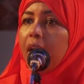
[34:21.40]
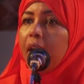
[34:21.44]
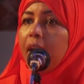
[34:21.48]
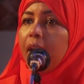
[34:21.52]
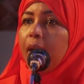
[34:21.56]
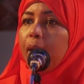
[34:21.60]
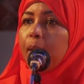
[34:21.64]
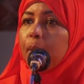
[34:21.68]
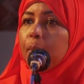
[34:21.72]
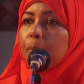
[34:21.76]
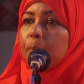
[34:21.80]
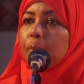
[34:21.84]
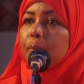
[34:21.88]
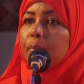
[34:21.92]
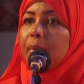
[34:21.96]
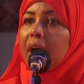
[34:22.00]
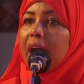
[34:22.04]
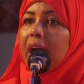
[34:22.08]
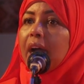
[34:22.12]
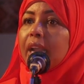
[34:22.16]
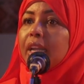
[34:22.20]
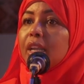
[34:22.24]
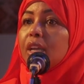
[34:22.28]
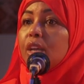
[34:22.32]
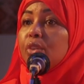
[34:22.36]
And
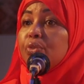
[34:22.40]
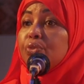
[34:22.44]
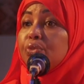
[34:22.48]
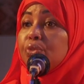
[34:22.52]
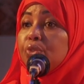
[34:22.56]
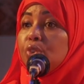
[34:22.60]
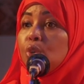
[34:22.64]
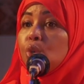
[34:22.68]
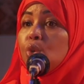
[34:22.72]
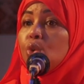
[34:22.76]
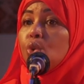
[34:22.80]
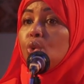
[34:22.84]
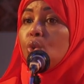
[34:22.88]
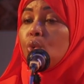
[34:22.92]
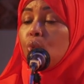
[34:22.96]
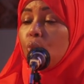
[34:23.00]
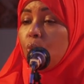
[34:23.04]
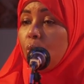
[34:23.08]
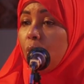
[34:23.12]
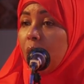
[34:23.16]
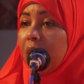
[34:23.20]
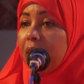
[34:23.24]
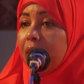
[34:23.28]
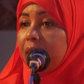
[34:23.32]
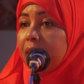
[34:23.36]
if
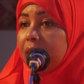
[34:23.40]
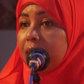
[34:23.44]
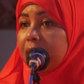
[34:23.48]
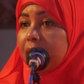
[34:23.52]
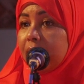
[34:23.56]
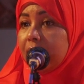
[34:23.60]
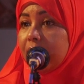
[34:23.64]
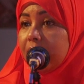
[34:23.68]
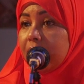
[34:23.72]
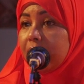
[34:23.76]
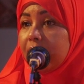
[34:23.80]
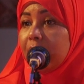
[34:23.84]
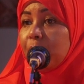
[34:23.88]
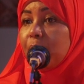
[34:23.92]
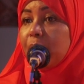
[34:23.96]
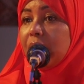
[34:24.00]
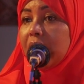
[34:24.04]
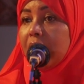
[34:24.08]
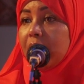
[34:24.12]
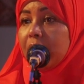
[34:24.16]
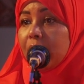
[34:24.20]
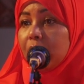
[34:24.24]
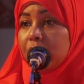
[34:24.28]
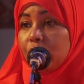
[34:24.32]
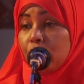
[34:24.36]
you want to
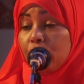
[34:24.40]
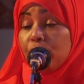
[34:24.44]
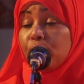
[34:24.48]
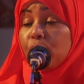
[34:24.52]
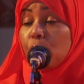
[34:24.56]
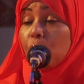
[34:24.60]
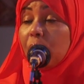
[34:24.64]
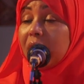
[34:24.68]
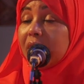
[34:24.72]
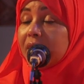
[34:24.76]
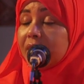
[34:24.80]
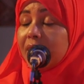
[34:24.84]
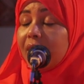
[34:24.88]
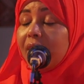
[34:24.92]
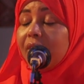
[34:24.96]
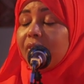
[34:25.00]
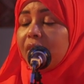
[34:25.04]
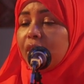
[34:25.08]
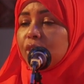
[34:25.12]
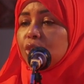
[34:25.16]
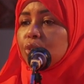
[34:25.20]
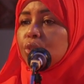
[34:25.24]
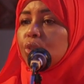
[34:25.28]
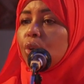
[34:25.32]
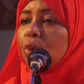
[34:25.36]
tell
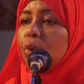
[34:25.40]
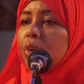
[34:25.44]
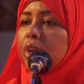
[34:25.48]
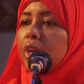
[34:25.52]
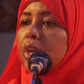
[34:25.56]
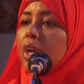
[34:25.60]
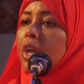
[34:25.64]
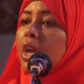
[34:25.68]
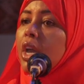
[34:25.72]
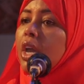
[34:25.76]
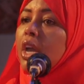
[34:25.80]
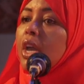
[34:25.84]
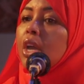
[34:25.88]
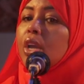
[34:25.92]
that story,